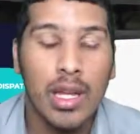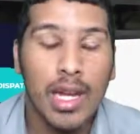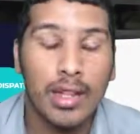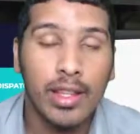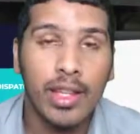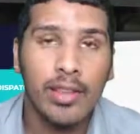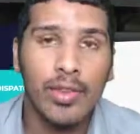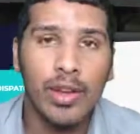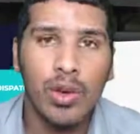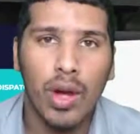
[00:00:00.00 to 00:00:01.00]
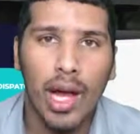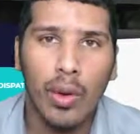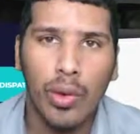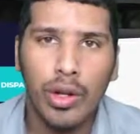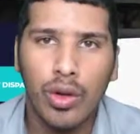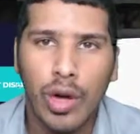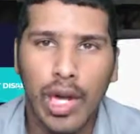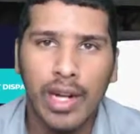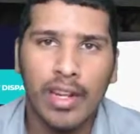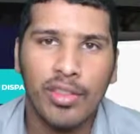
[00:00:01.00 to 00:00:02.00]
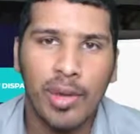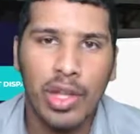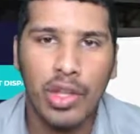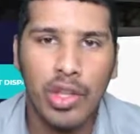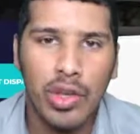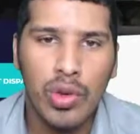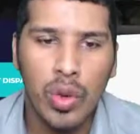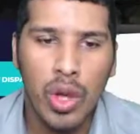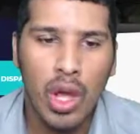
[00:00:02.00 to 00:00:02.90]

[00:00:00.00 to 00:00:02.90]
In today's video, I want to go ahead and explain to you